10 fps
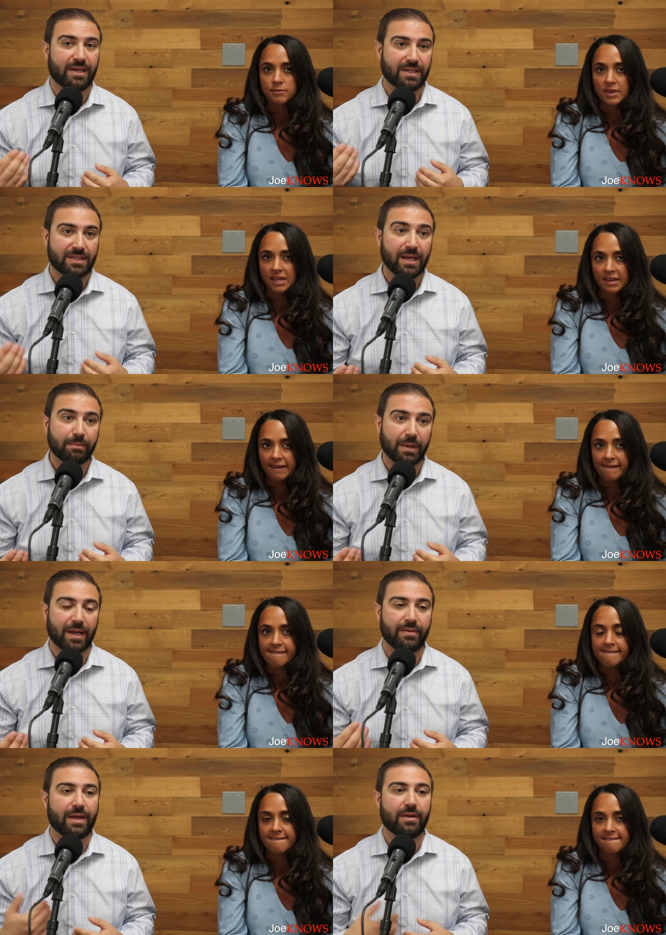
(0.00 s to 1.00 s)
Speaker 1: an estate
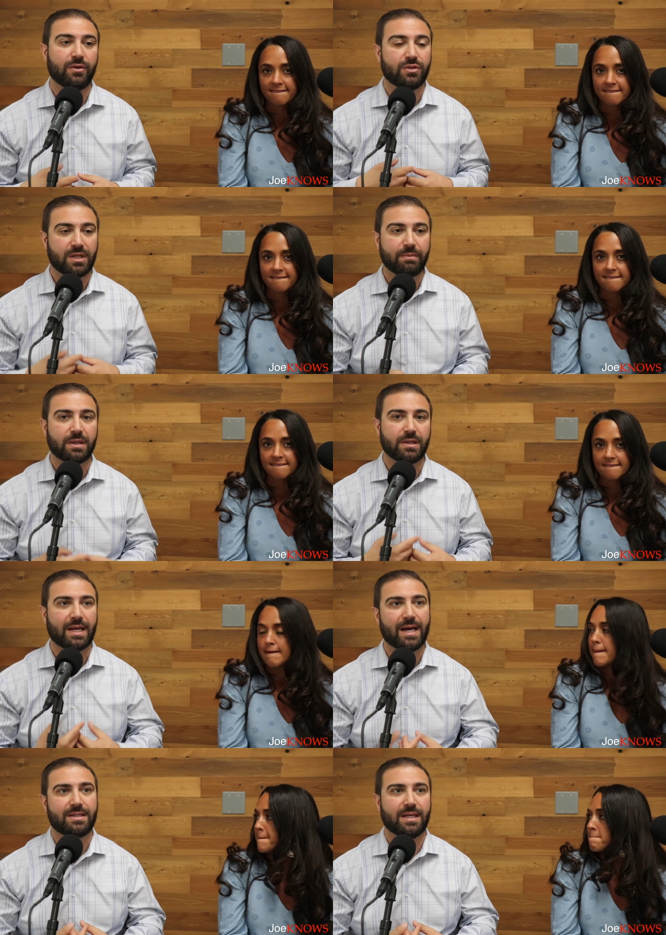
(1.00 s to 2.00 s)
plan. They typically
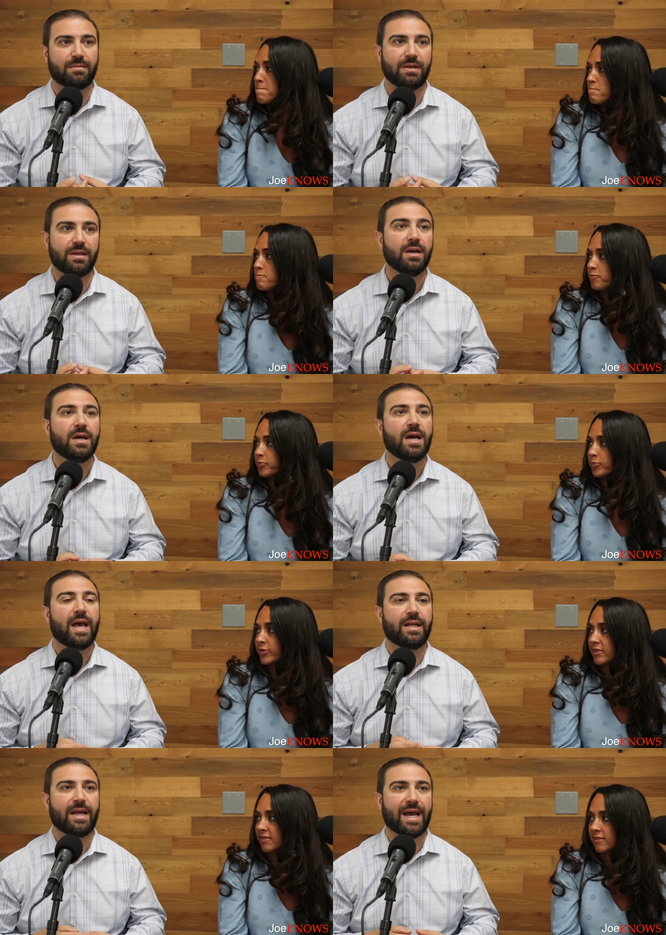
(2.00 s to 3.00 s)
contact me
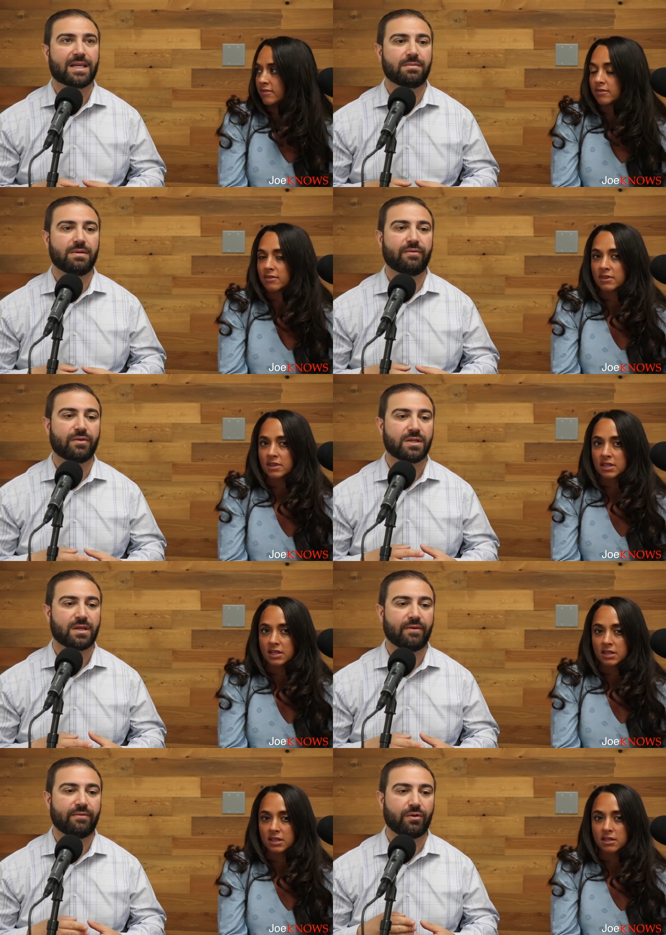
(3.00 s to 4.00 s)
and ask me for
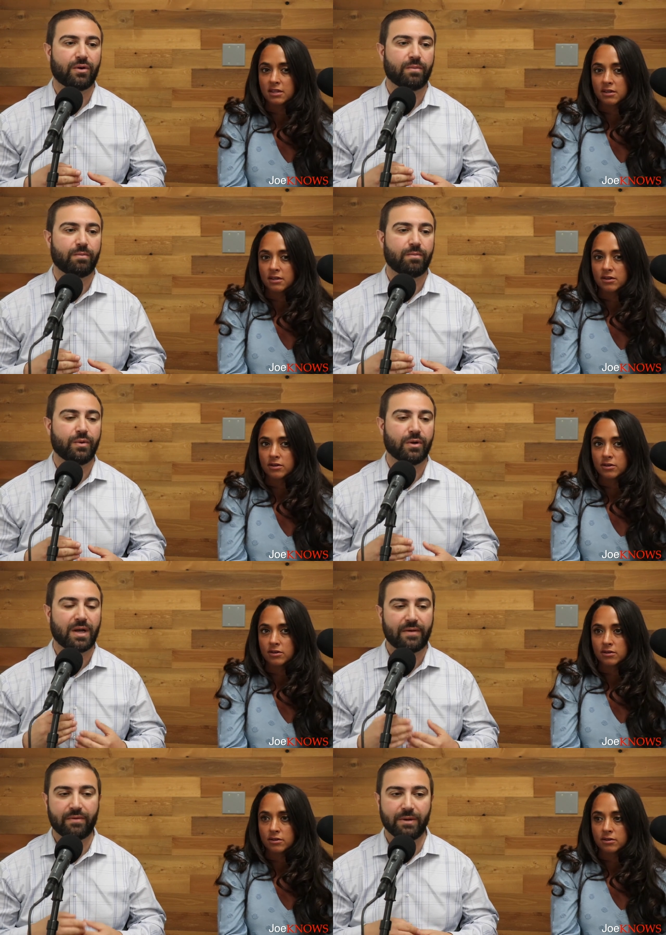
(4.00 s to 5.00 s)
stuff for, you know,
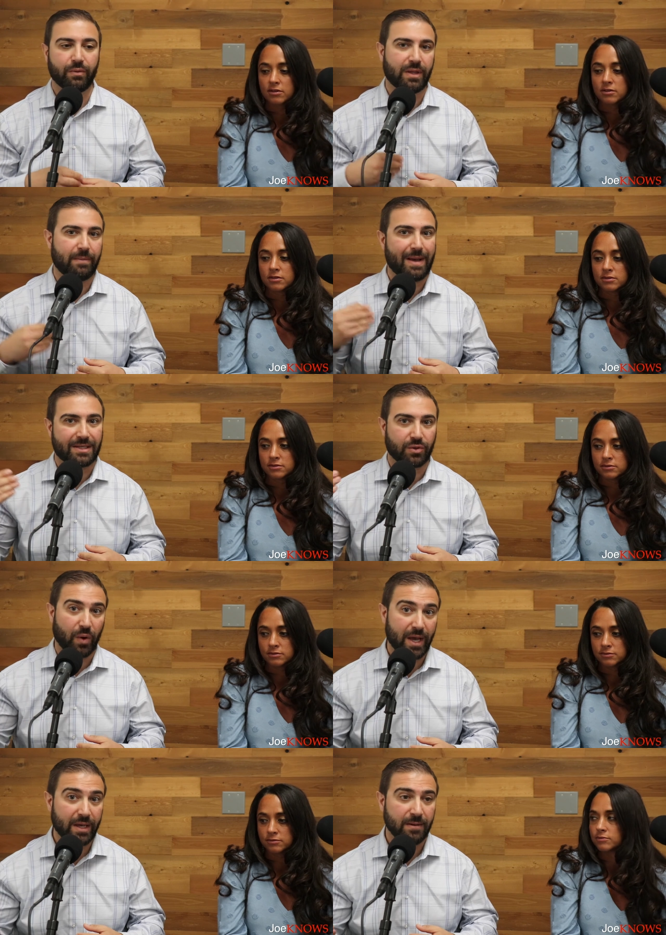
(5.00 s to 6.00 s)
God forbid, when they pass
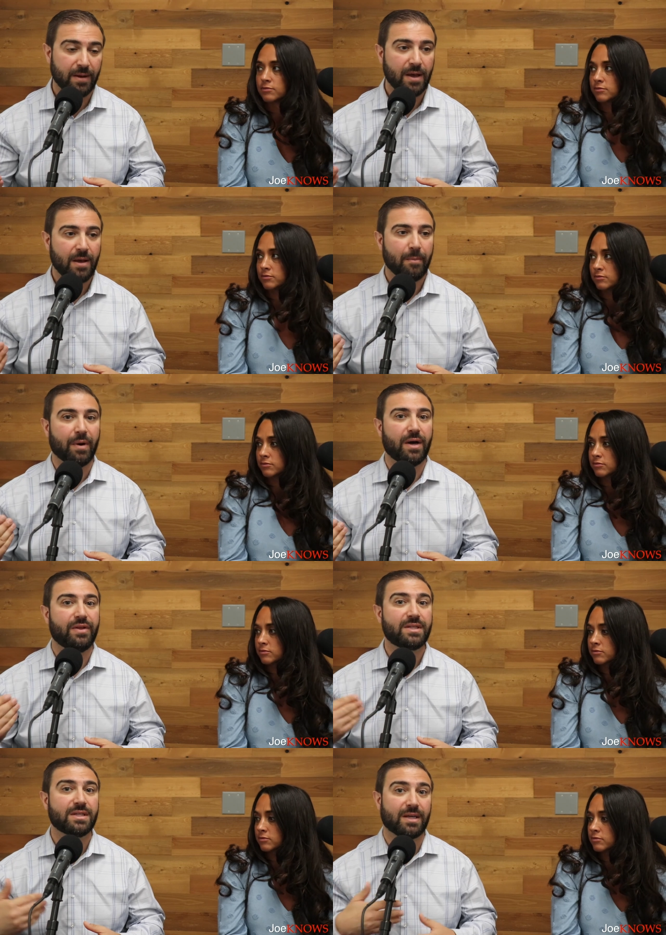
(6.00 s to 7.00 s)
away. But
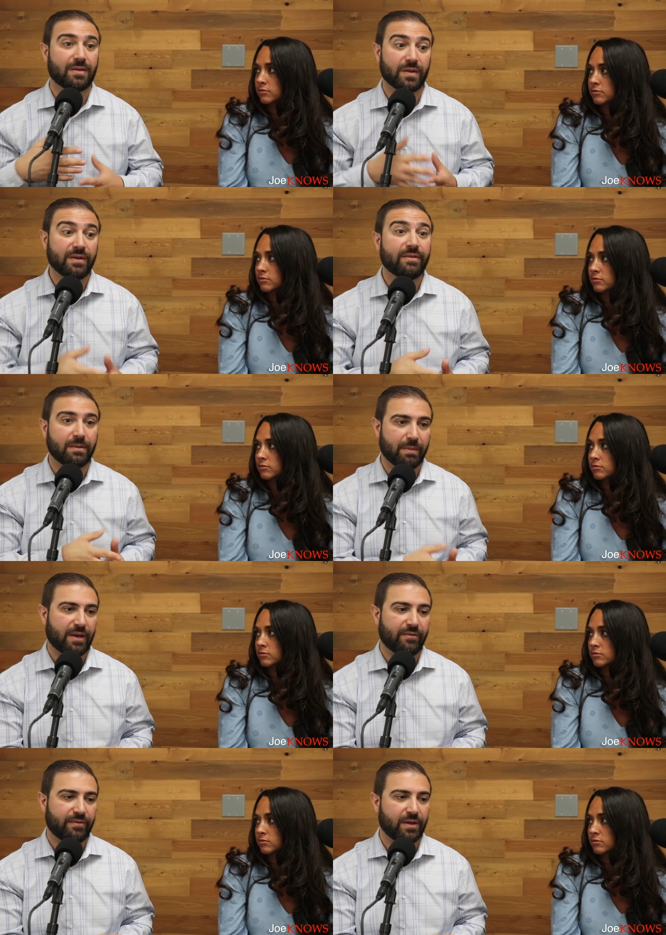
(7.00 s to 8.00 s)
this is a living
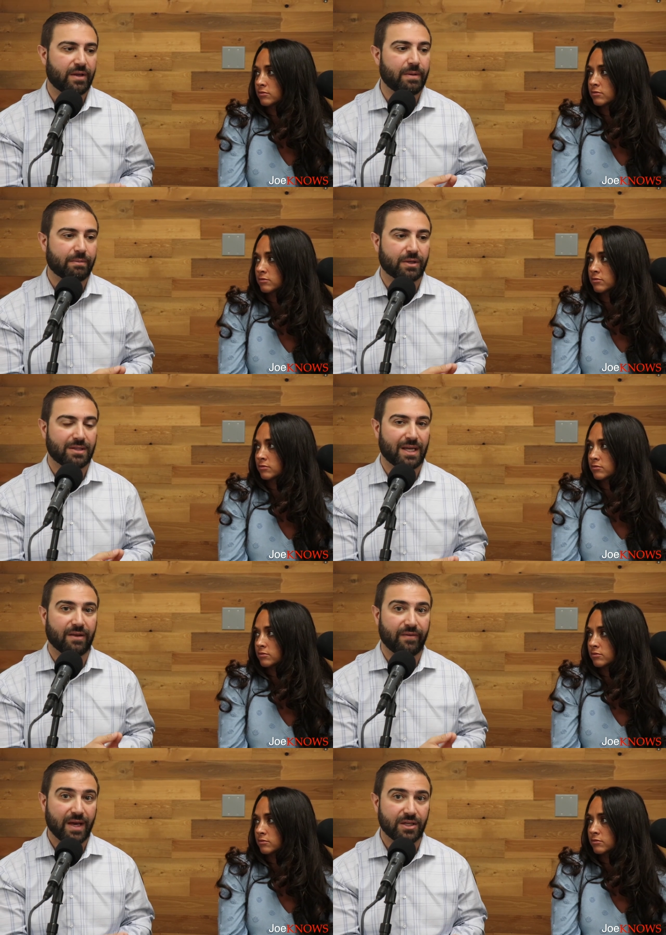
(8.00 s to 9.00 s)
benefit that people can take
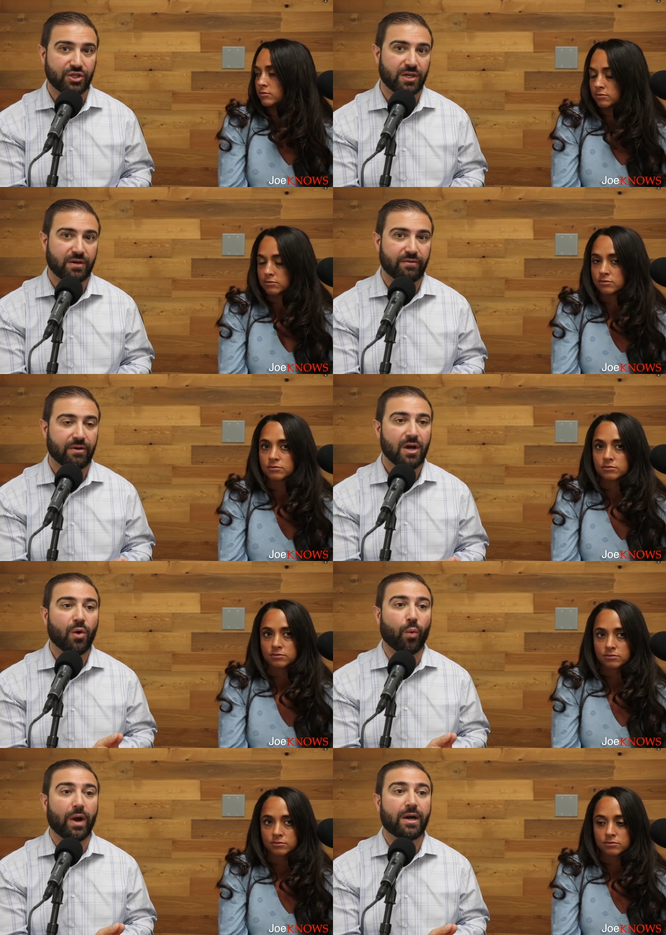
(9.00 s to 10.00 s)
advantage of,
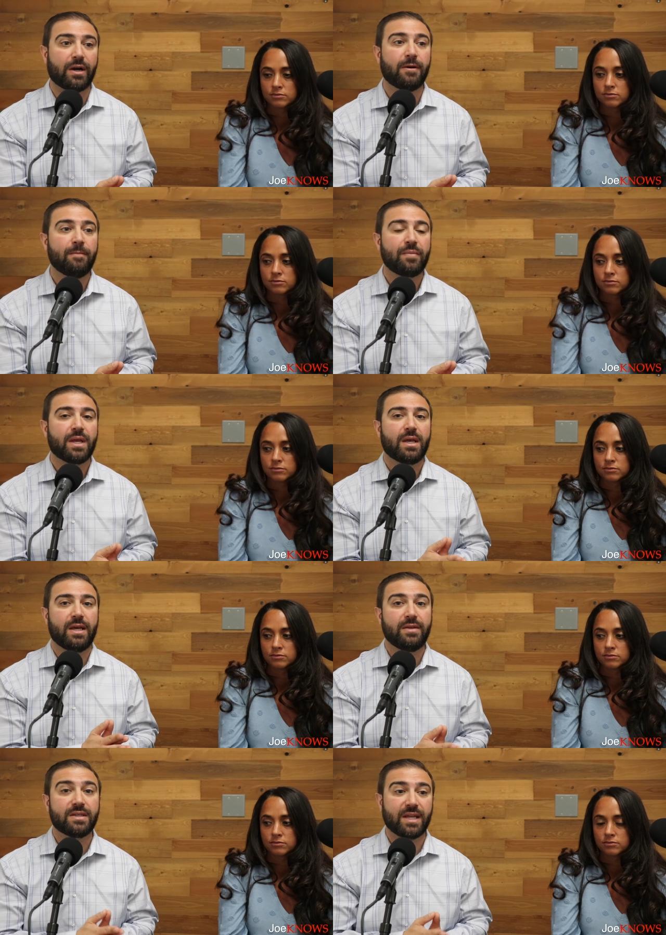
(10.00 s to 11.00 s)
where
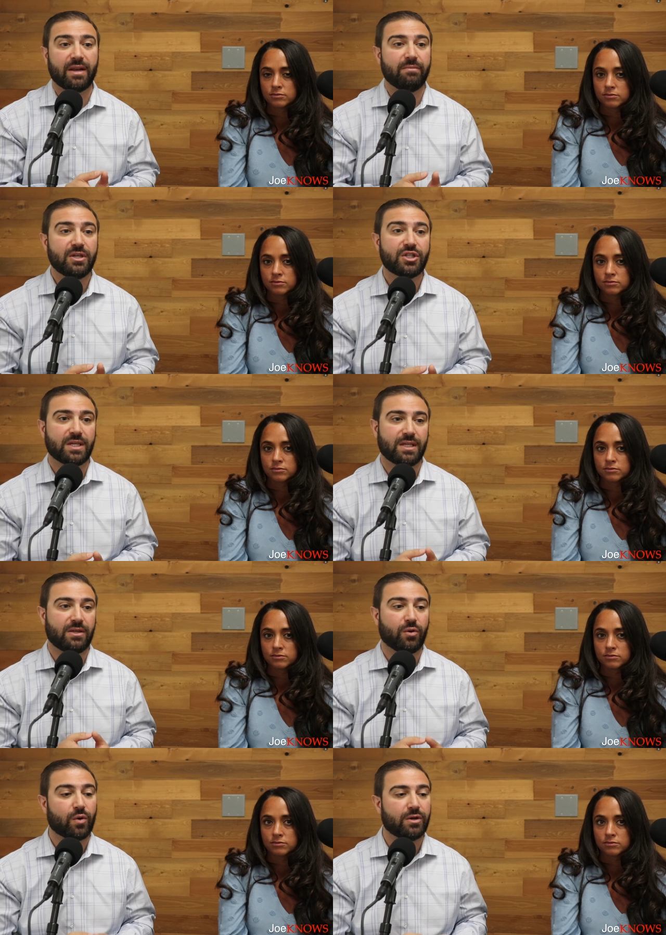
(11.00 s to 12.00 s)
in the state of Michigan,
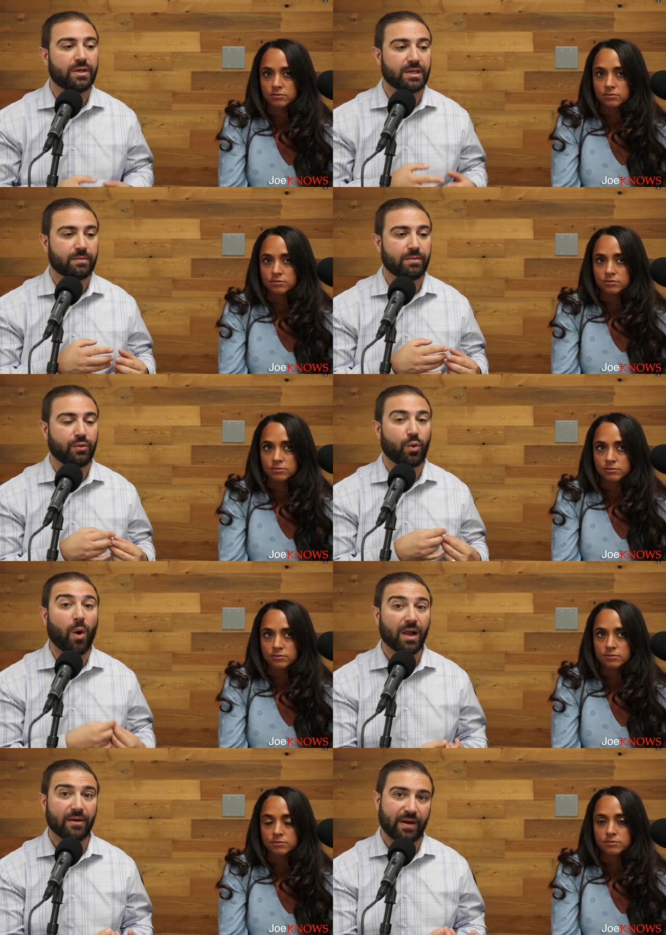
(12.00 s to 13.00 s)
in order to
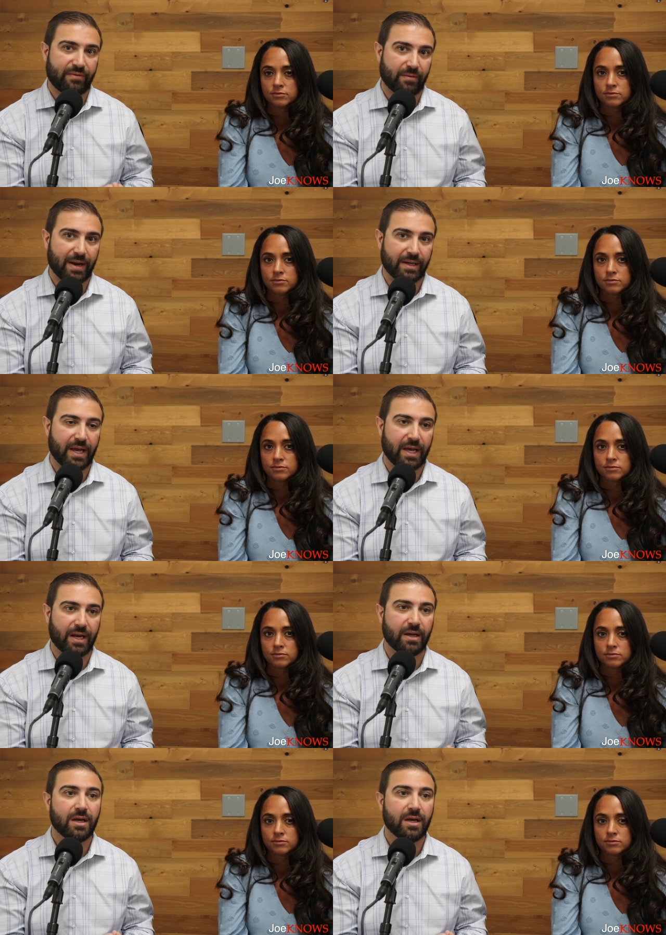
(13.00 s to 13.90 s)
qualify for Medicaid,